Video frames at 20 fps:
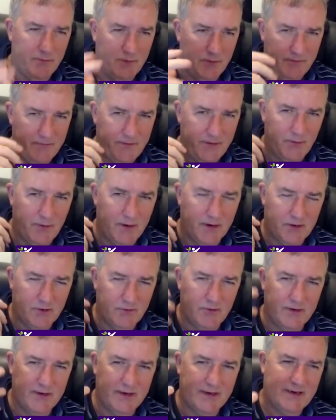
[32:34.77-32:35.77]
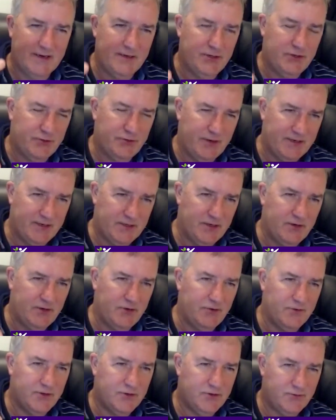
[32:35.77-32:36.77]
But if you are chronically stressed and
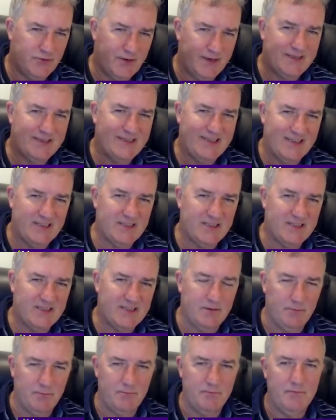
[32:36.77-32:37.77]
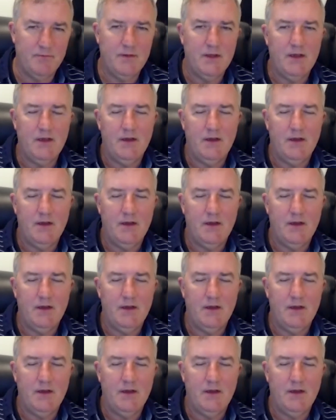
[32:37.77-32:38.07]
your stress system,